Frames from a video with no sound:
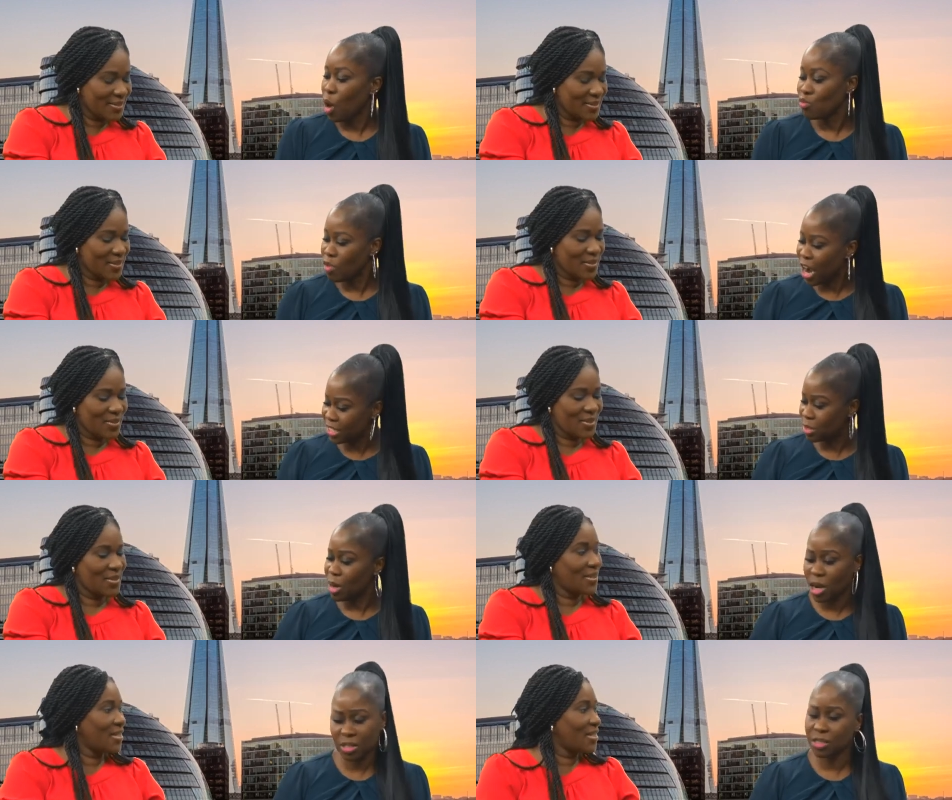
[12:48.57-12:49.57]
Speaker 1: Rice
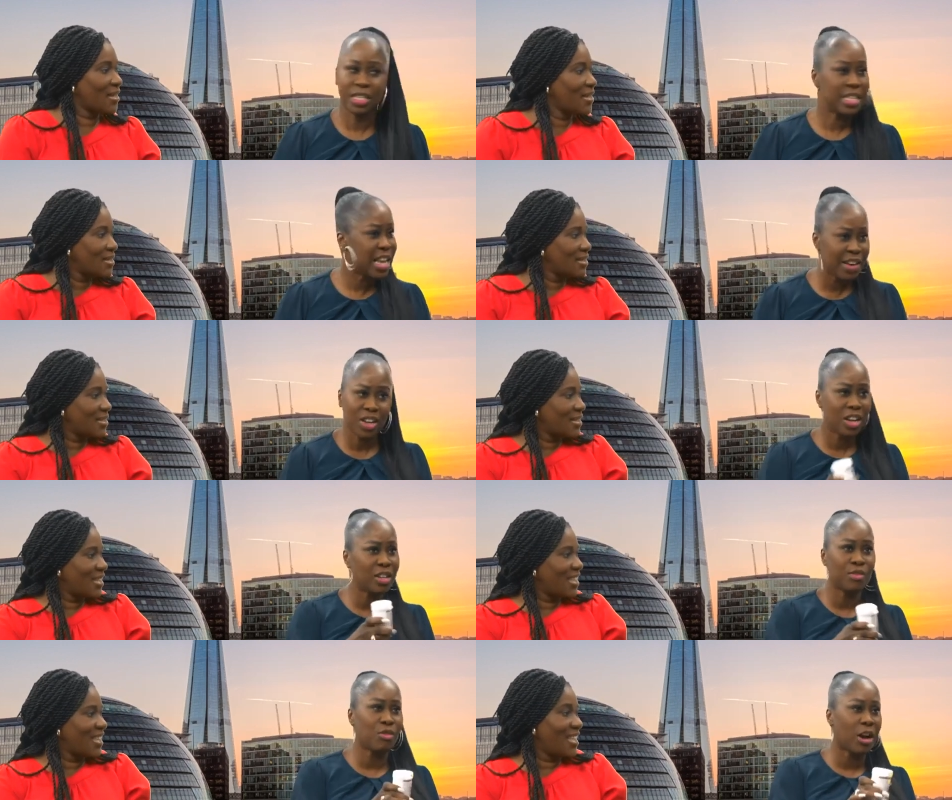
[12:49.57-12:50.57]
mask. Never
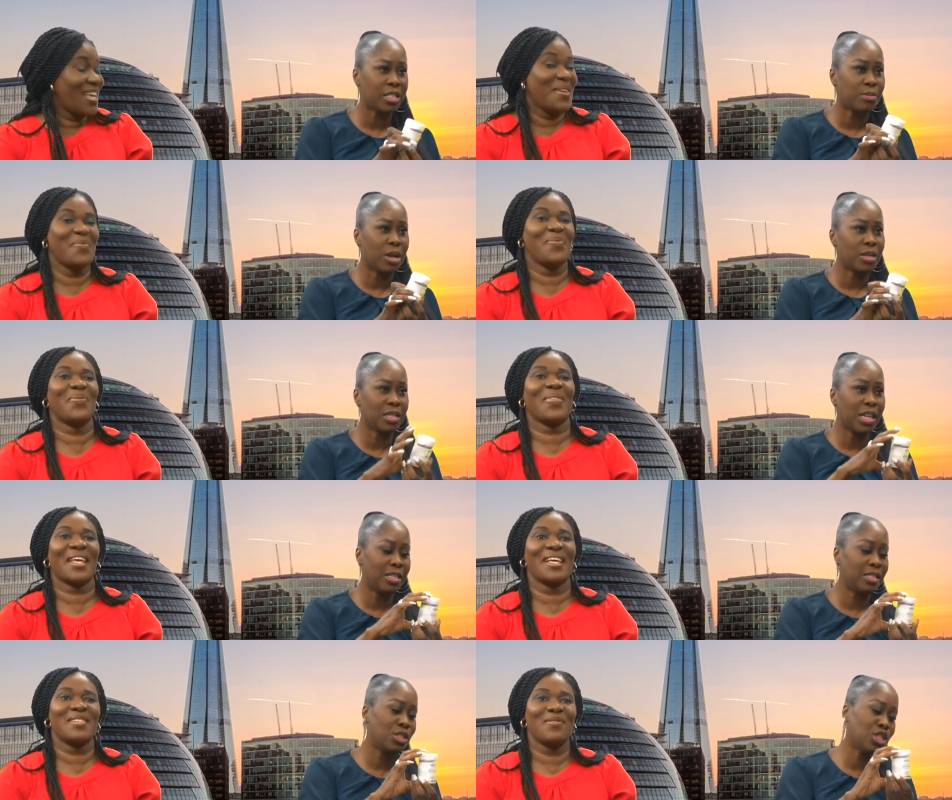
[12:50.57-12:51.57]
heard of rice um, mask,
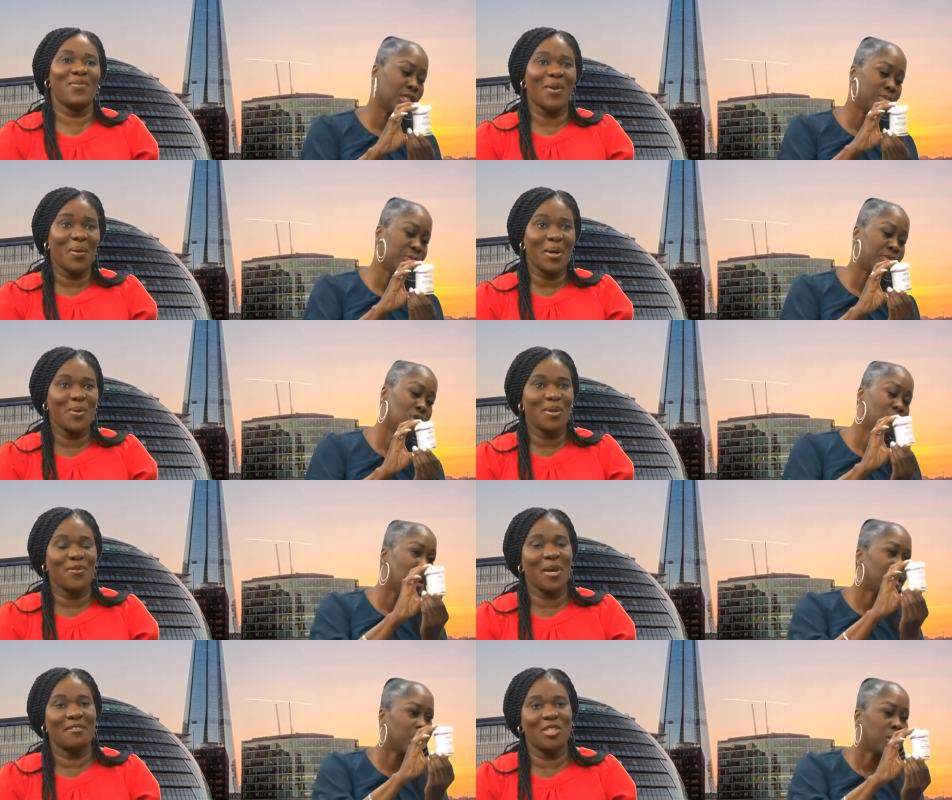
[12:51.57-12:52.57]
ladies it's very good if
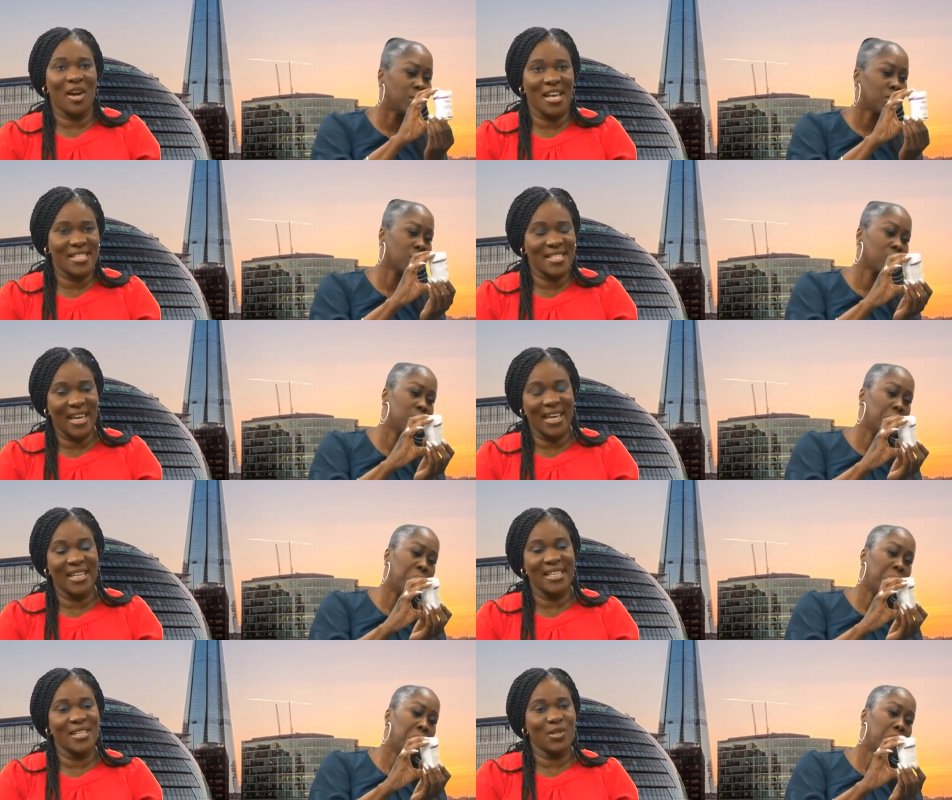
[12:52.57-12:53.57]
you have mask. dry
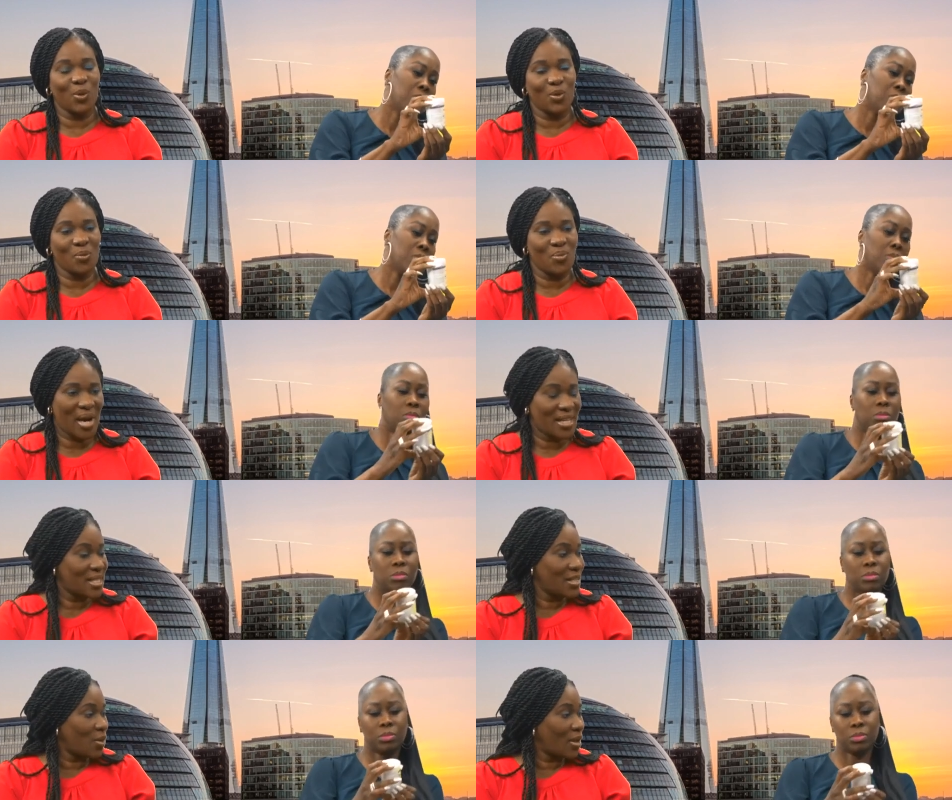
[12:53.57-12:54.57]
Speaker 2: skin. It's good to
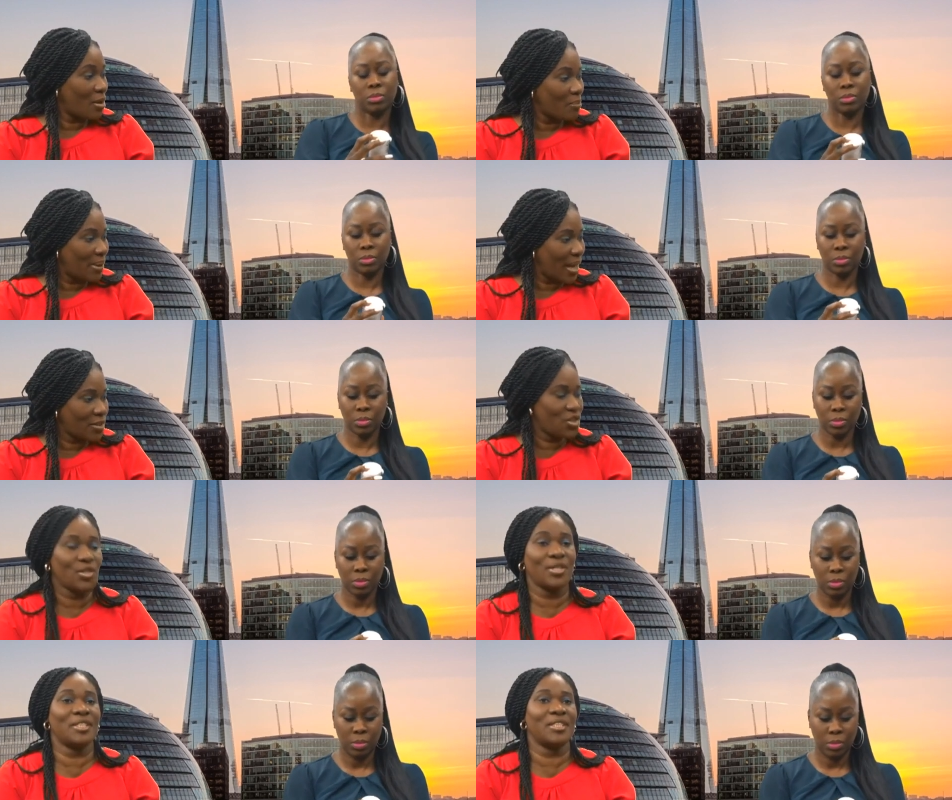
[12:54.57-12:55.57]
brighten your
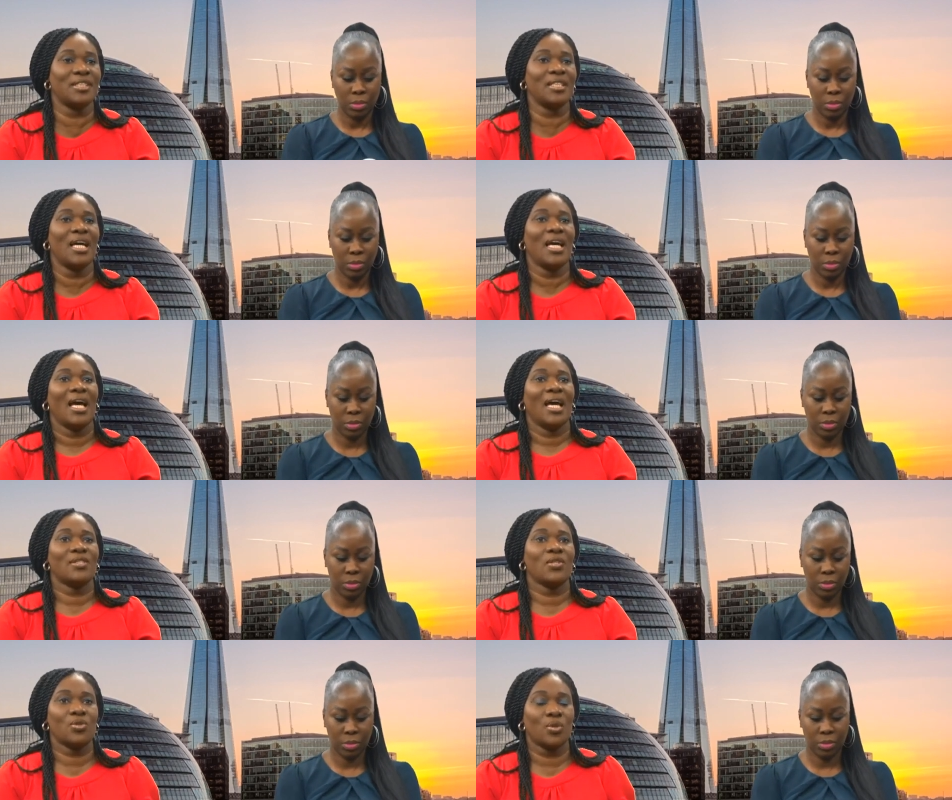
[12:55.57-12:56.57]
complexion.
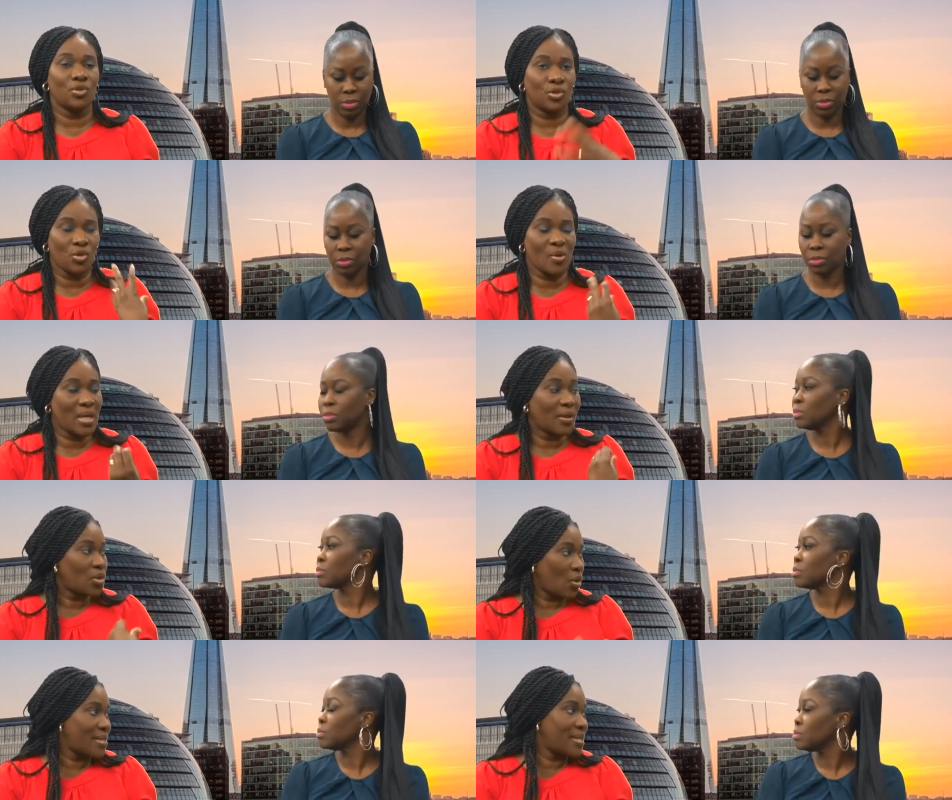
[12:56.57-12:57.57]
It also draws
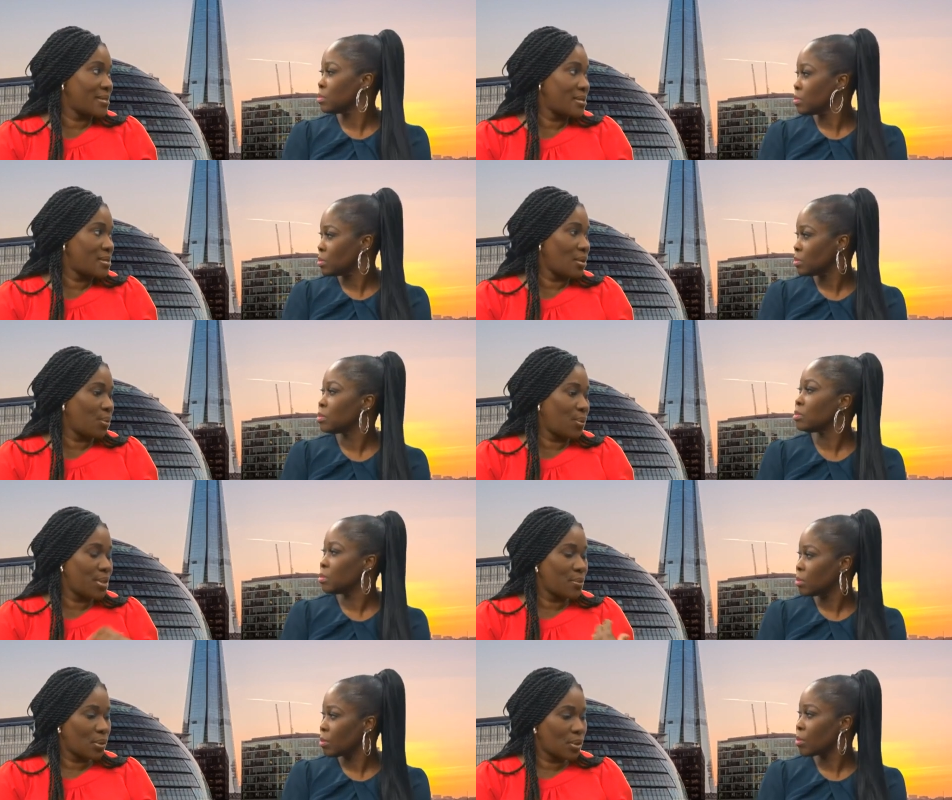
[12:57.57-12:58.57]
out toxins. So
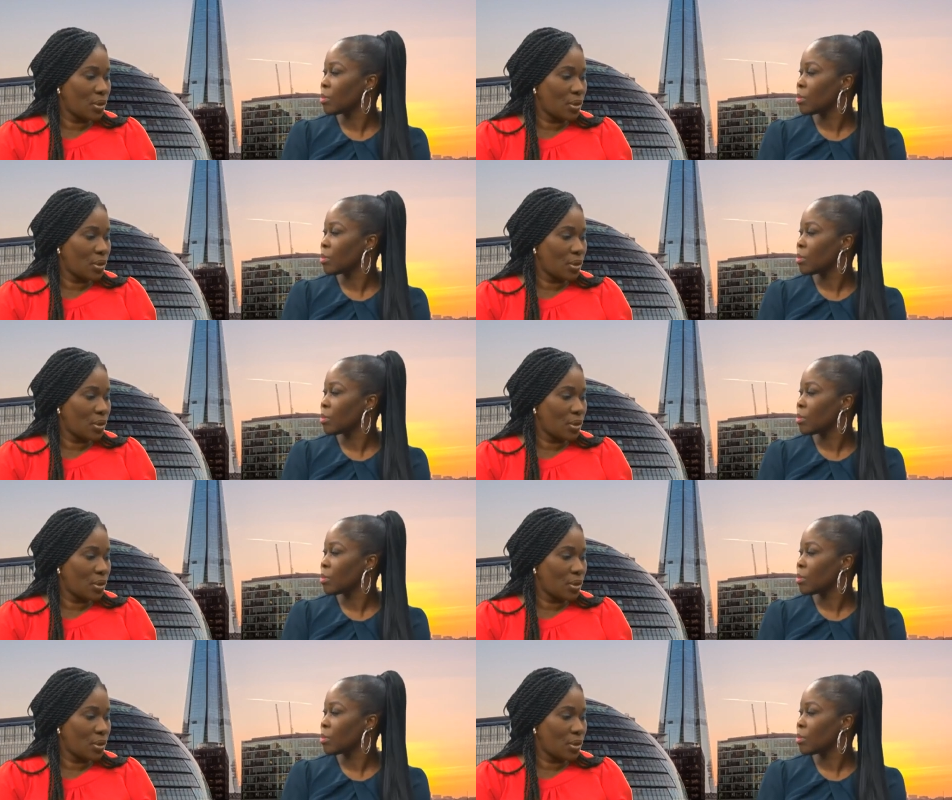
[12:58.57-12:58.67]
when you put it